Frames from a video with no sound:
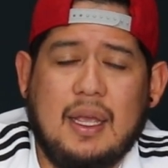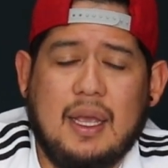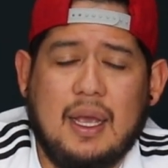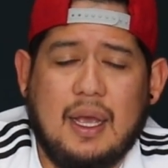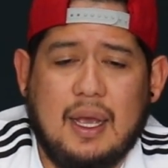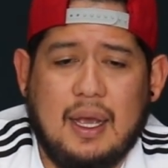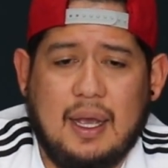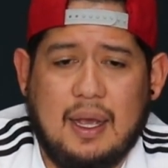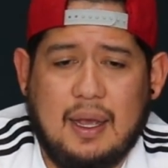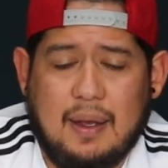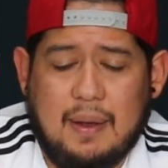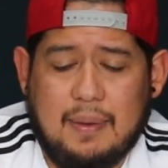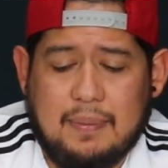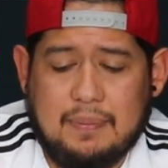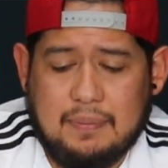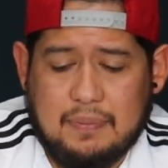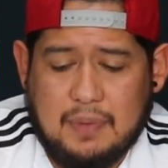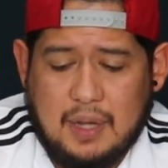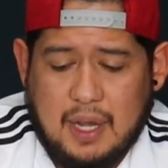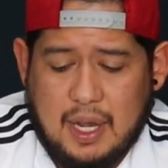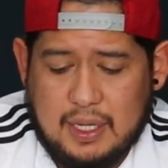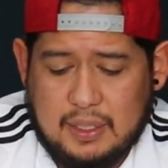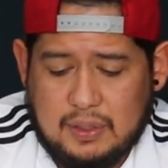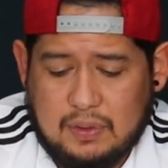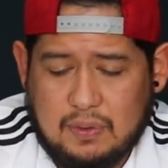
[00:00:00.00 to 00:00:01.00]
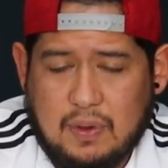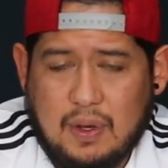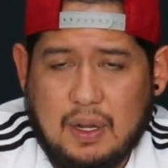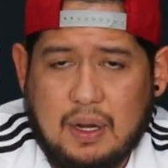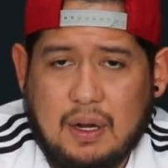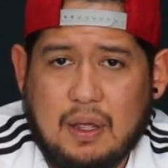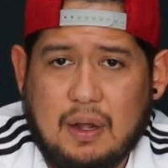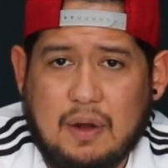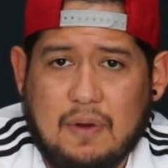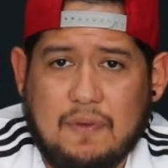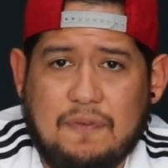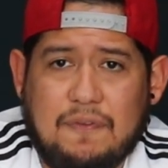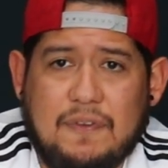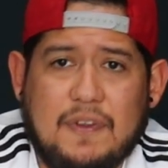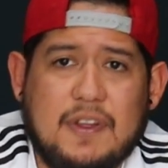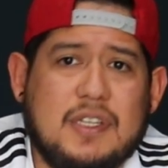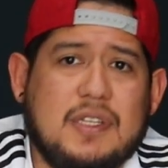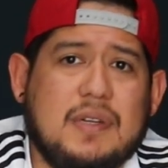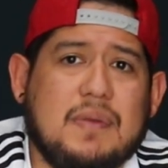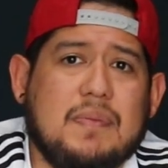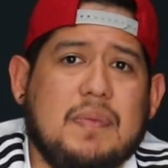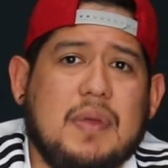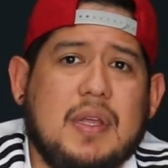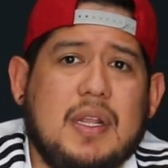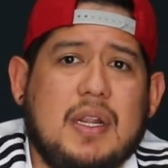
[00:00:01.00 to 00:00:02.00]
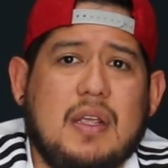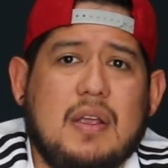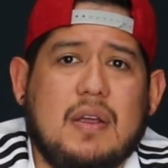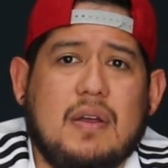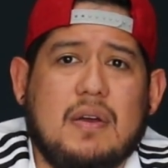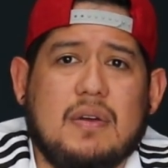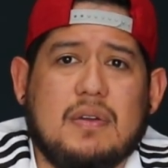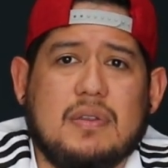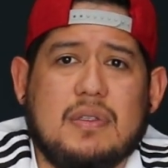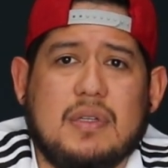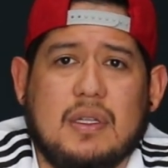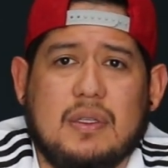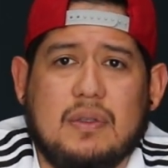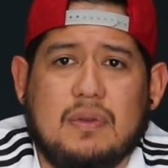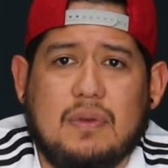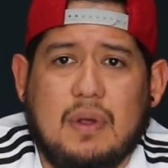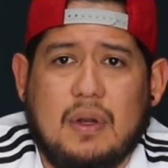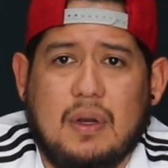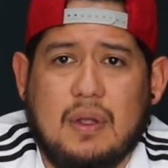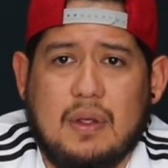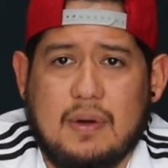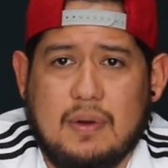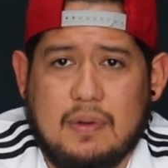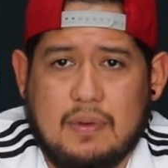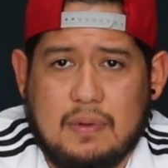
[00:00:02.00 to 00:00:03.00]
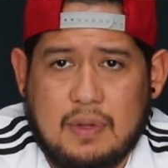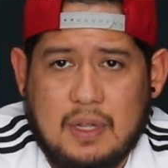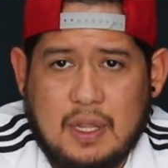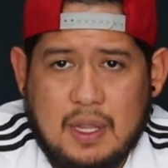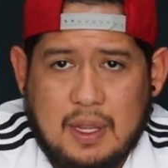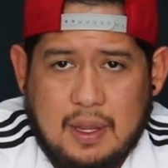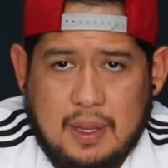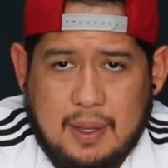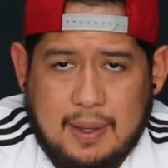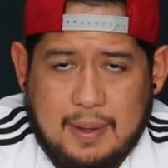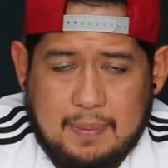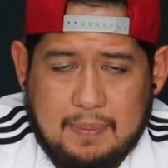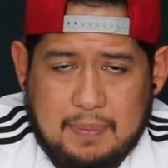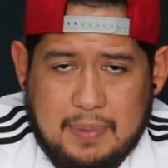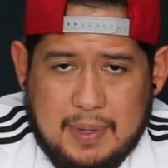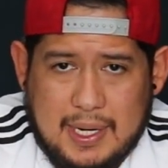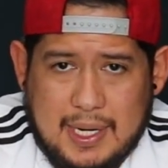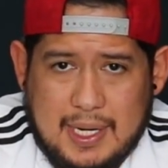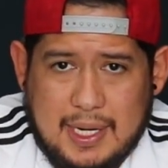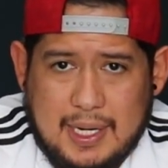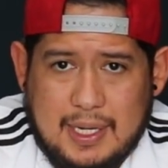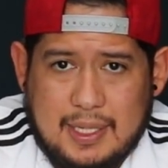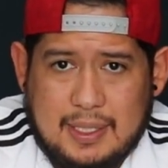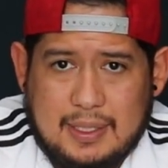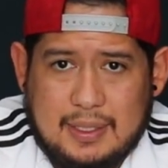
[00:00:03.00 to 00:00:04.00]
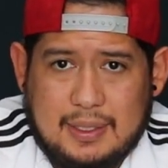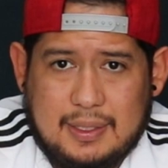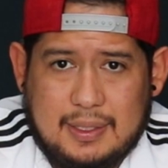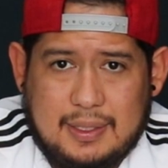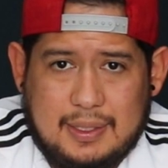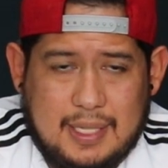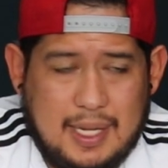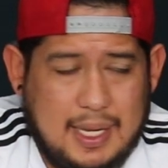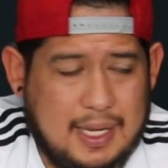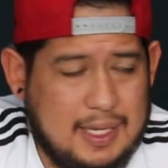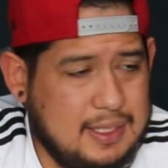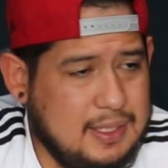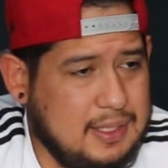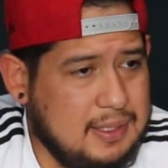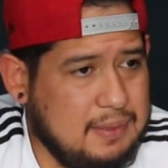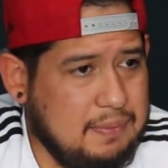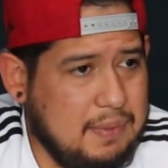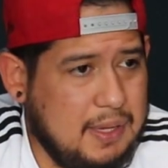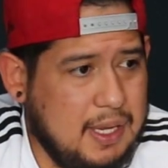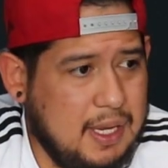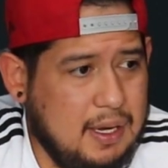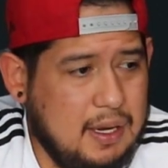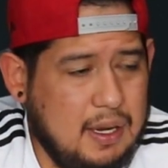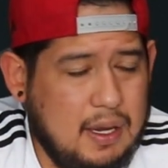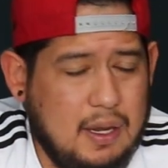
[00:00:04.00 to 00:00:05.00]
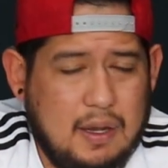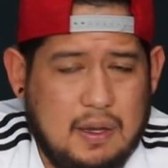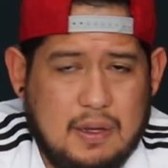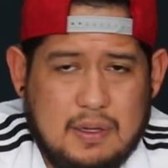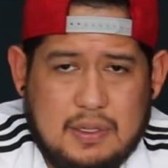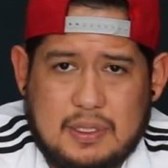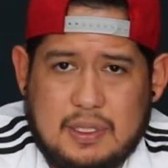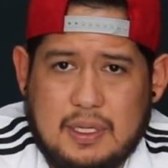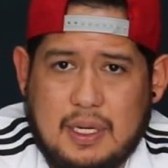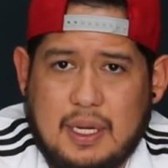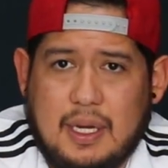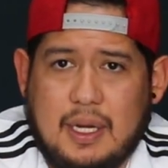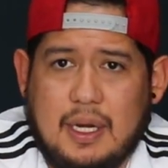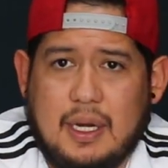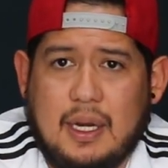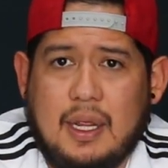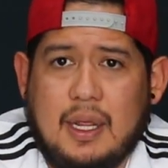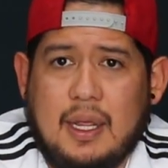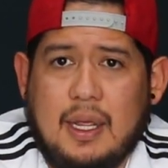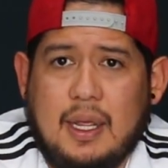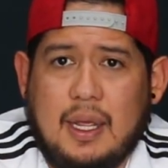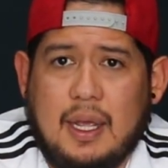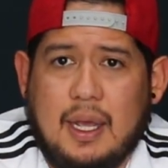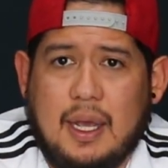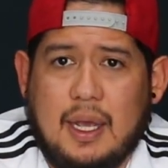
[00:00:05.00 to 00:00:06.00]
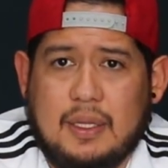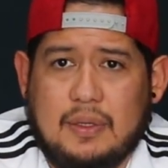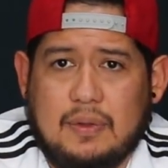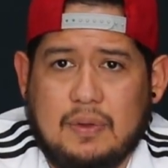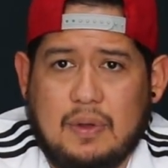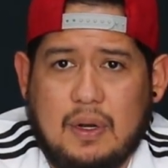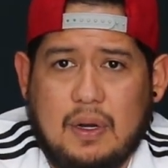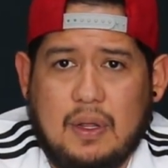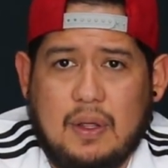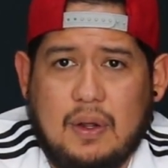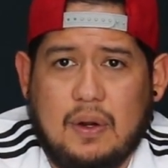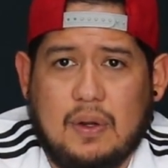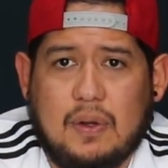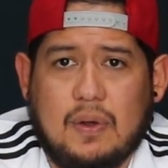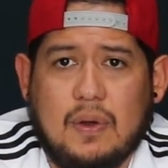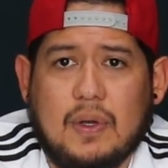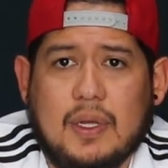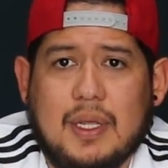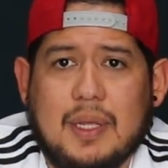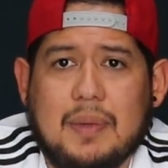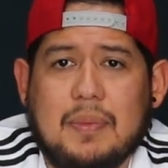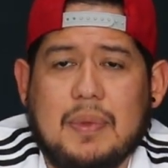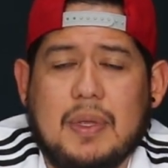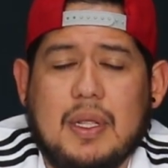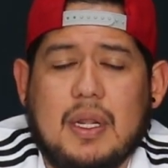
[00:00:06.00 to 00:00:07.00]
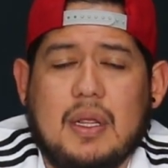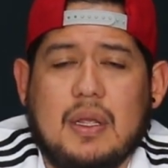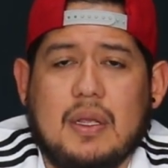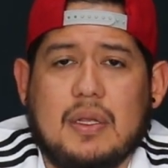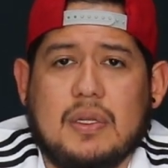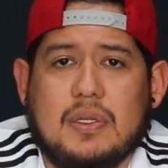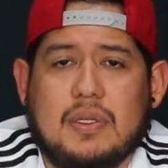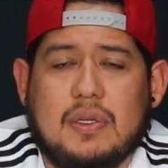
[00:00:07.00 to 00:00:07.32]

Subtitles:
I do a lot of fishing videos, I do a lot of beer taste videos, and I do a lot of cooking videos.